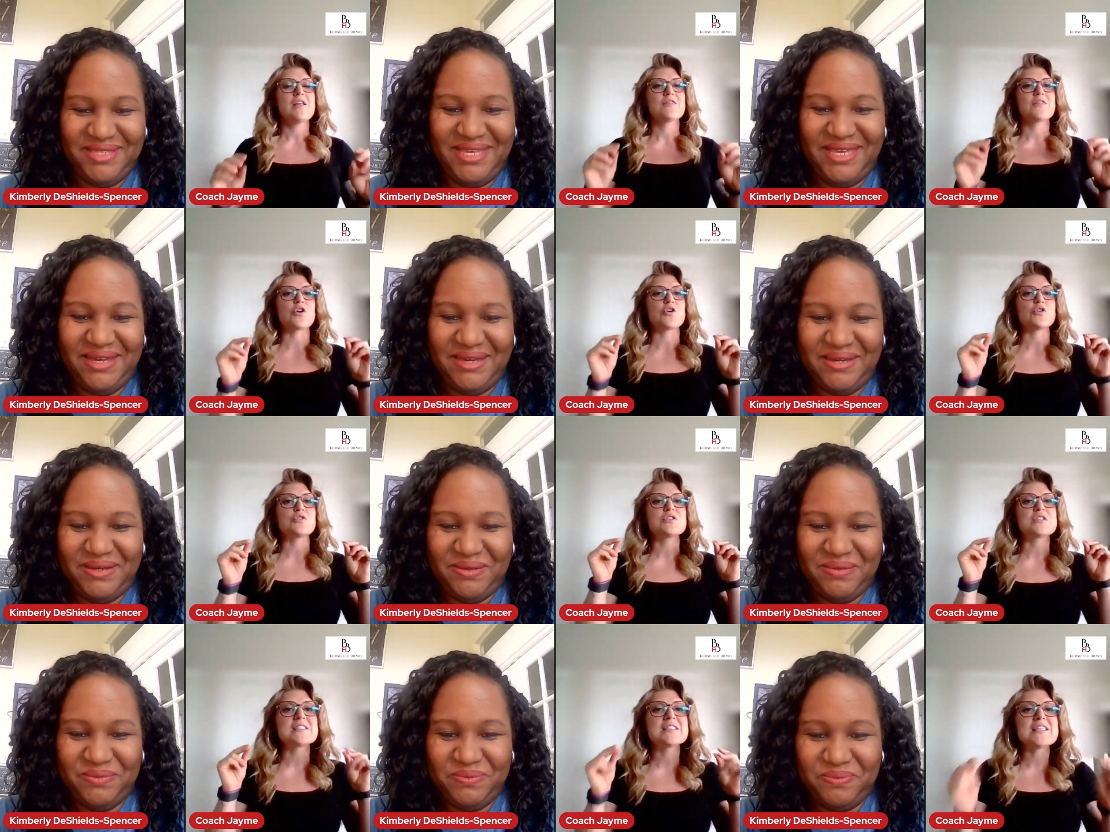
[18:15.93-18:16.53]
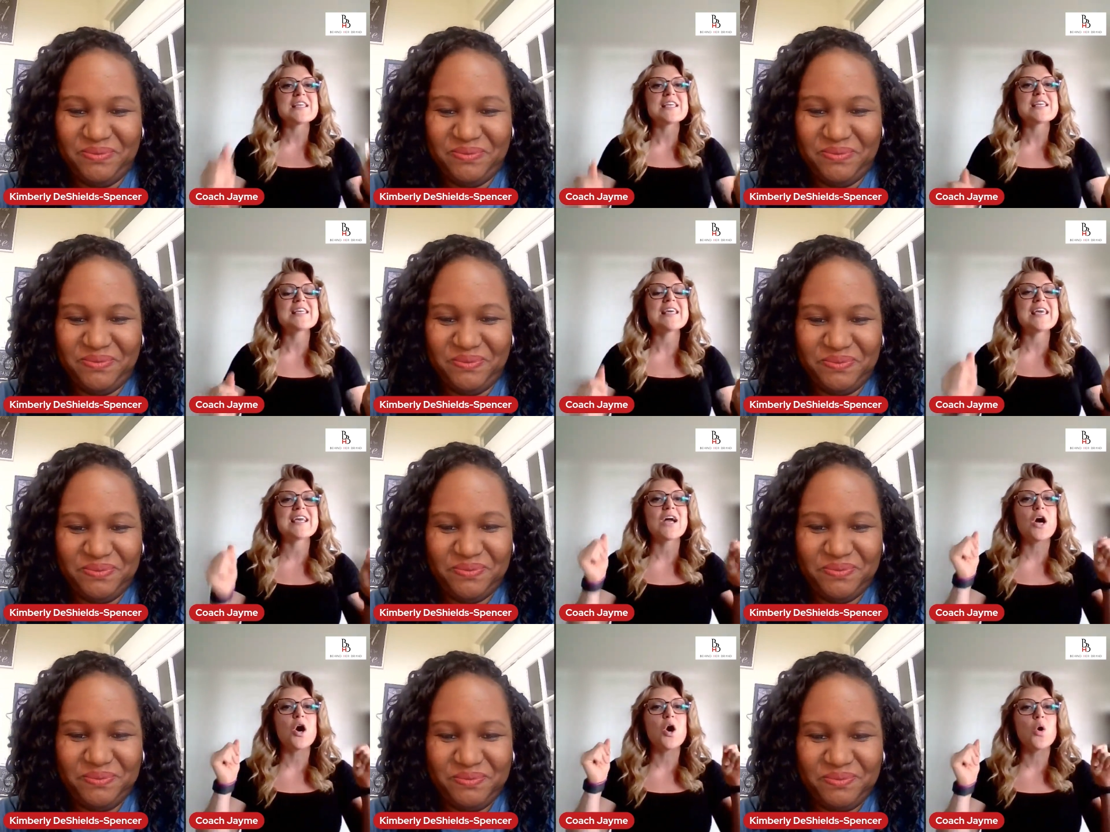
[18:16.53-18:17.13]
Speaker 1: They're yeah.
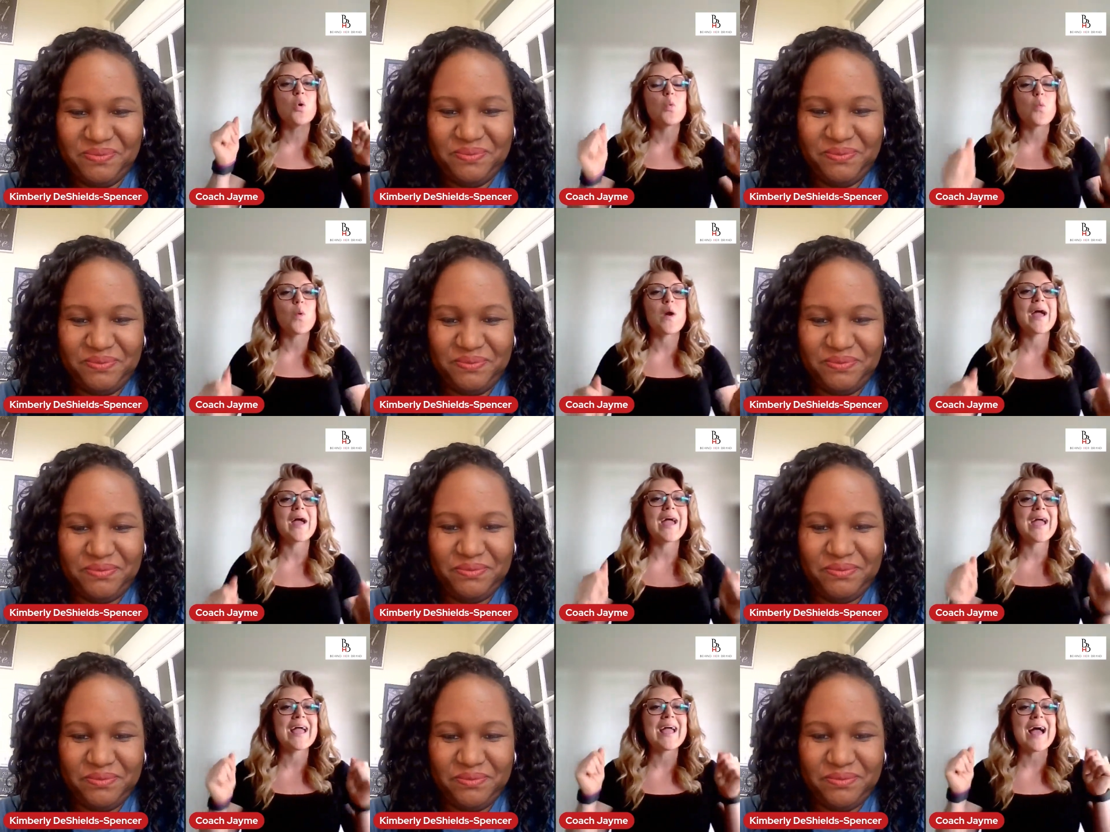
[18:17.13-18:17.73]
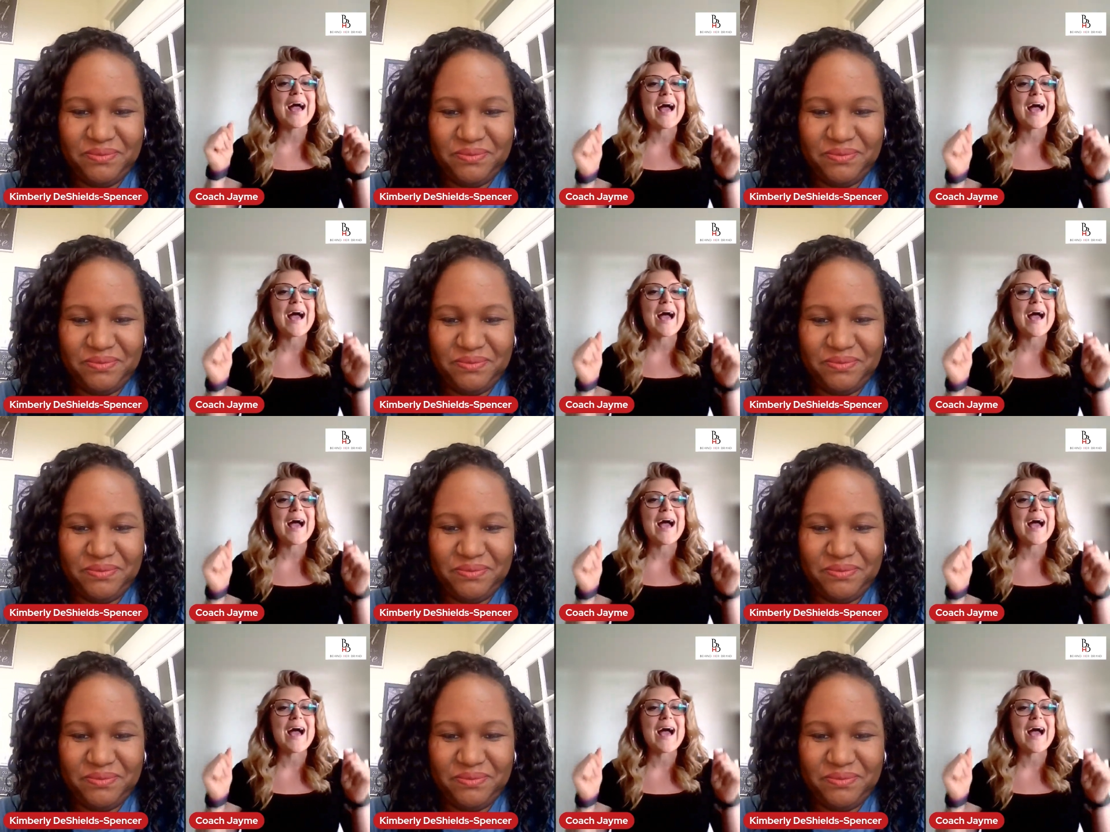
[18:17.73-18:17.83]
seeking a way